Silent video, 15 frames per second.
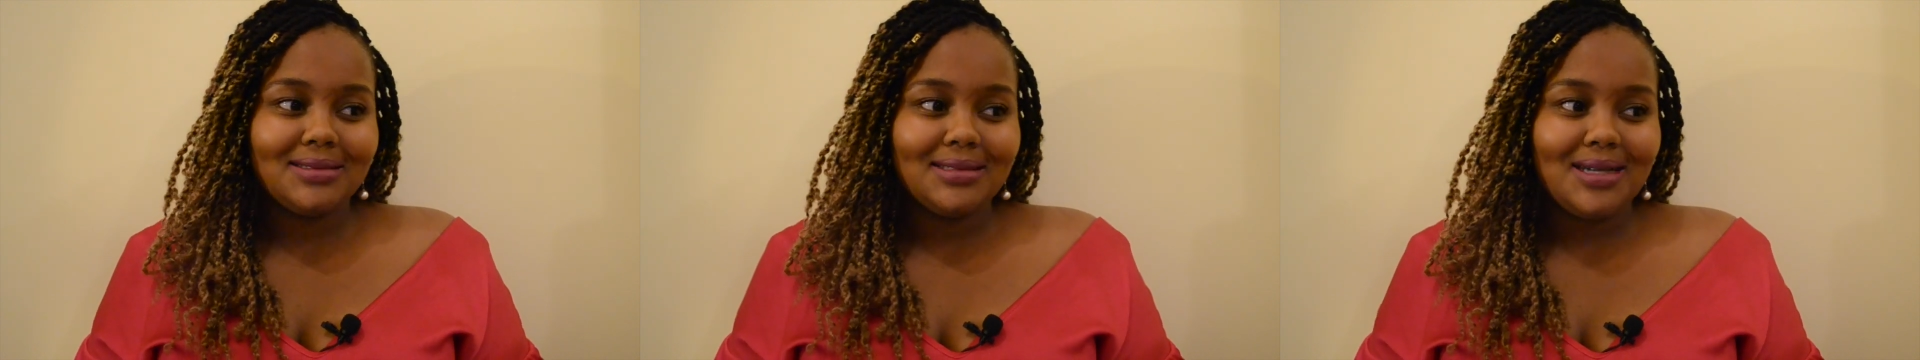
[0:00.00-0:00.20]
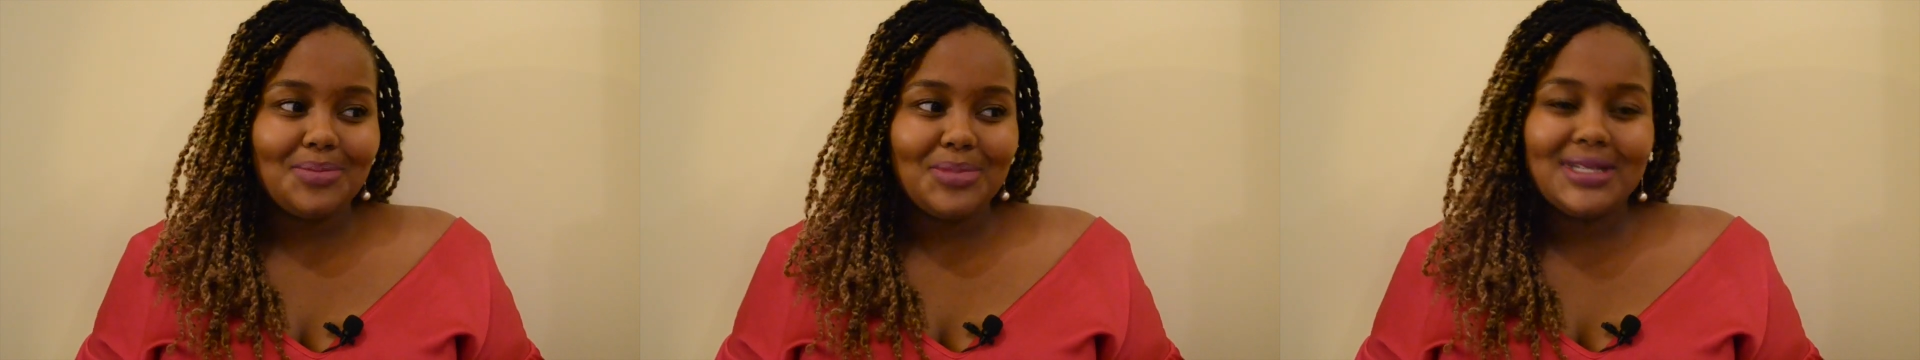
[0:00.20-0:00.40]

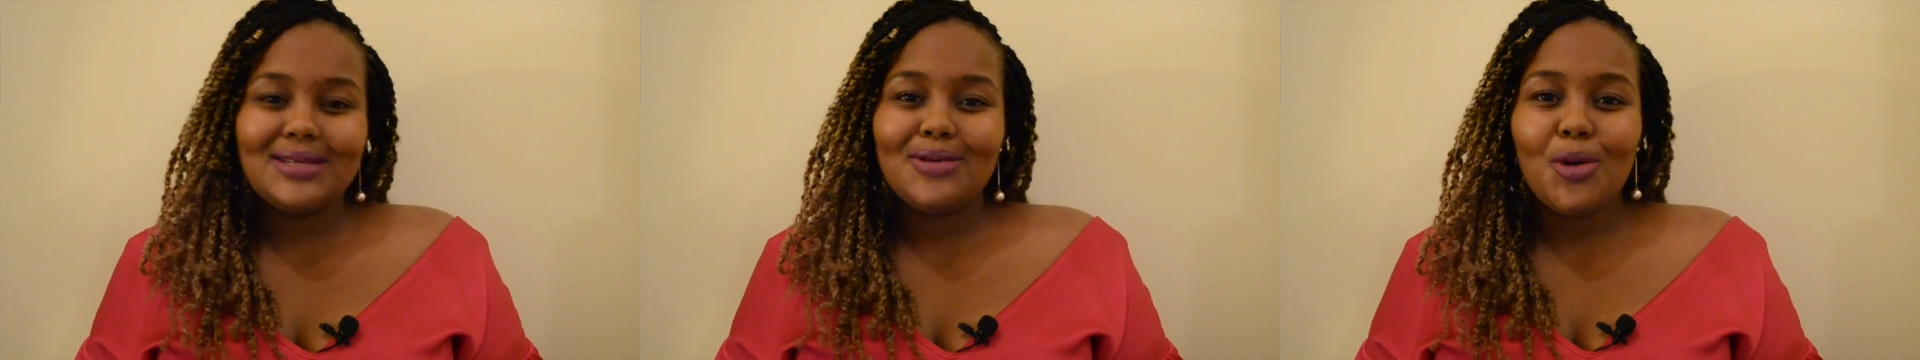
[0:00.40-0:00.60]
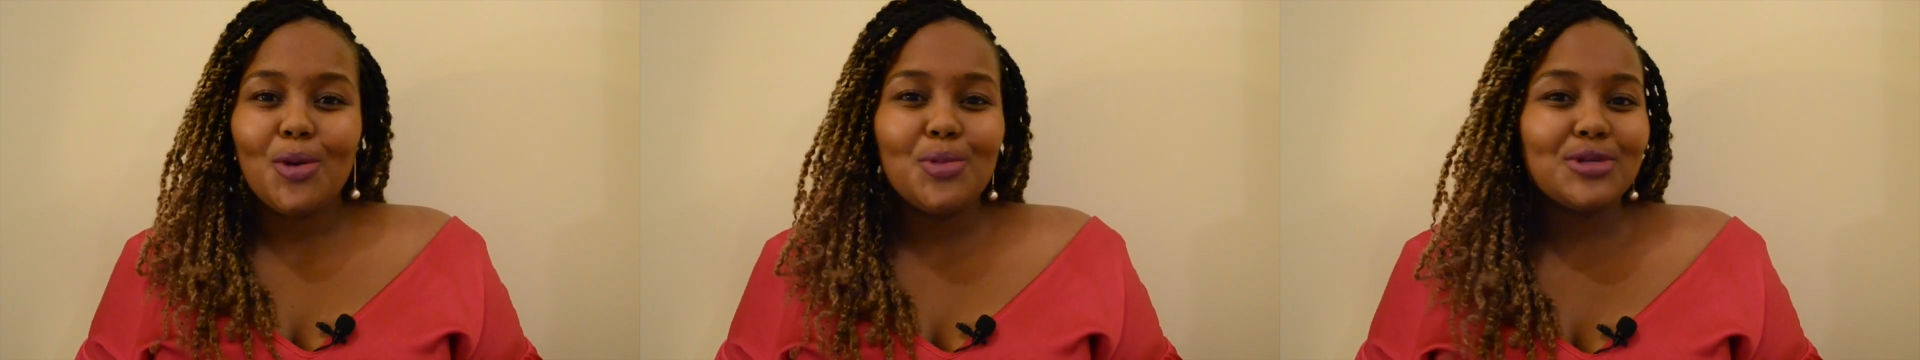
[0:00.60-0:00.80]
a bit
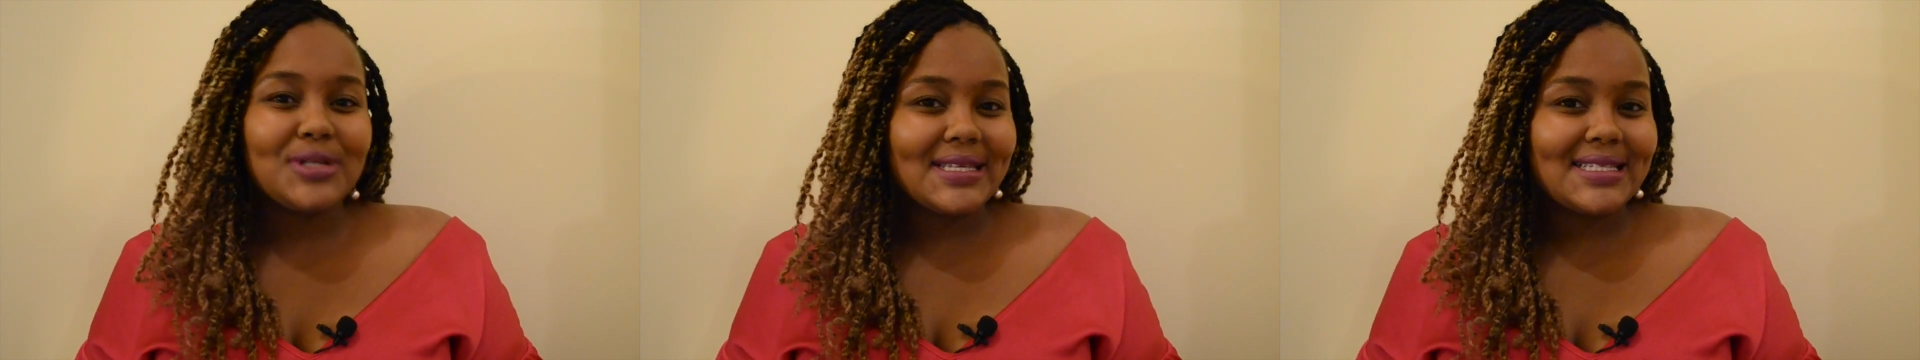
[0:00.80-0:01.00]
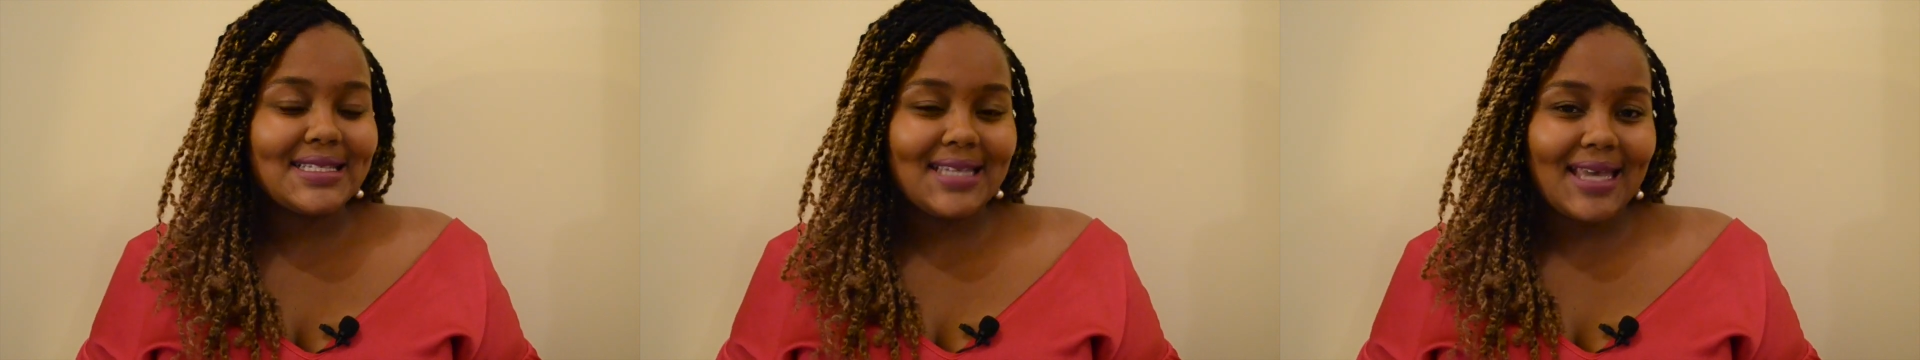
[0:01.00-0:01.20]
almost
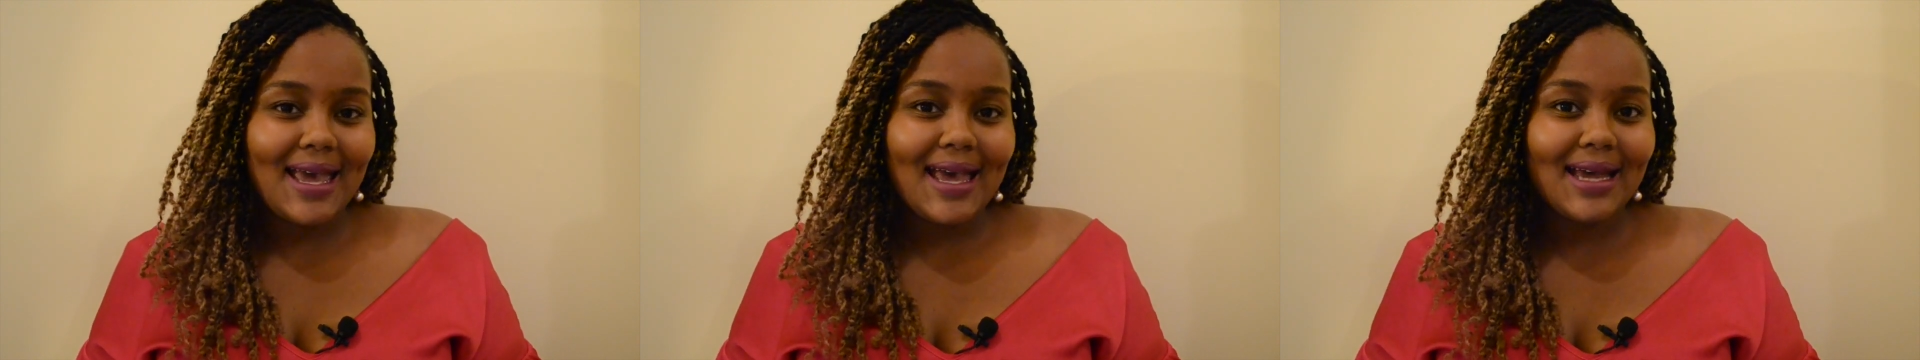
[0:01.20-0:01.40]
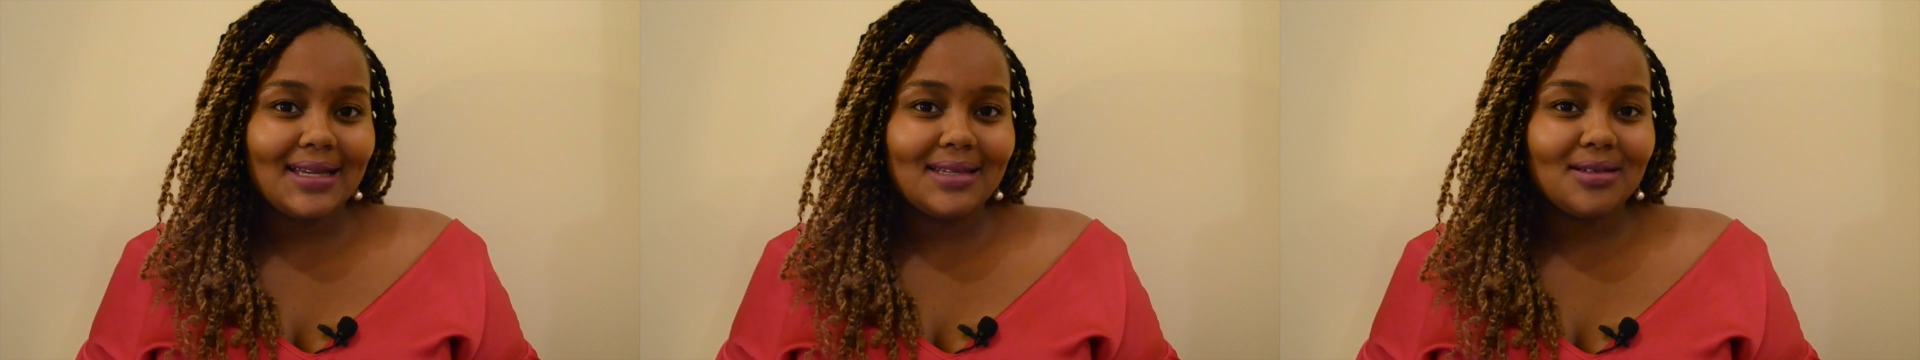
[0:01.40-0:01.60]

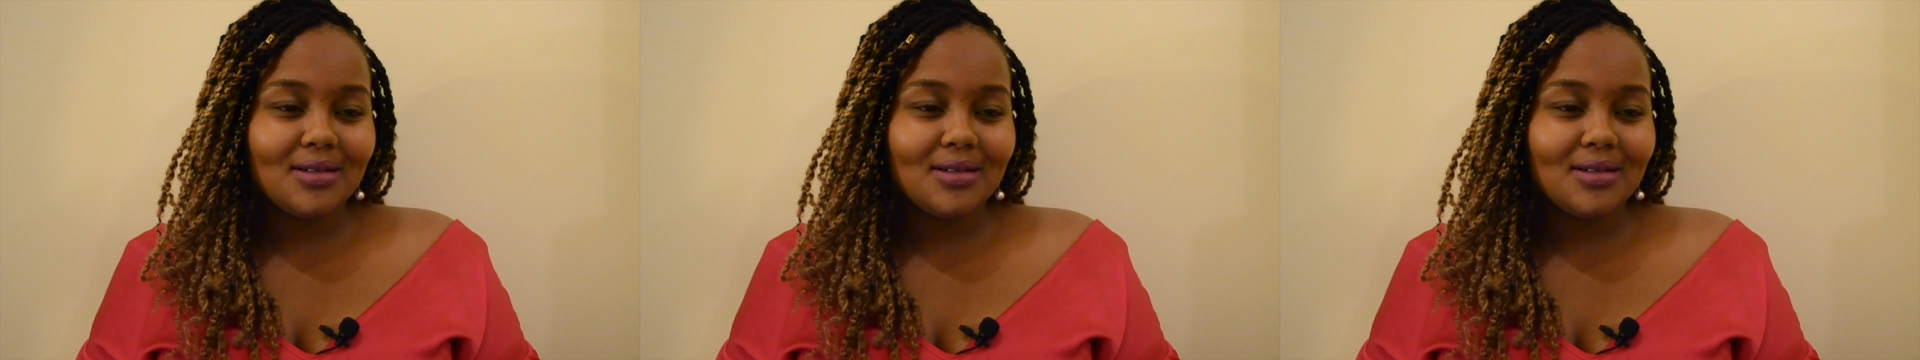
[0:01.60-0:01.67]
scared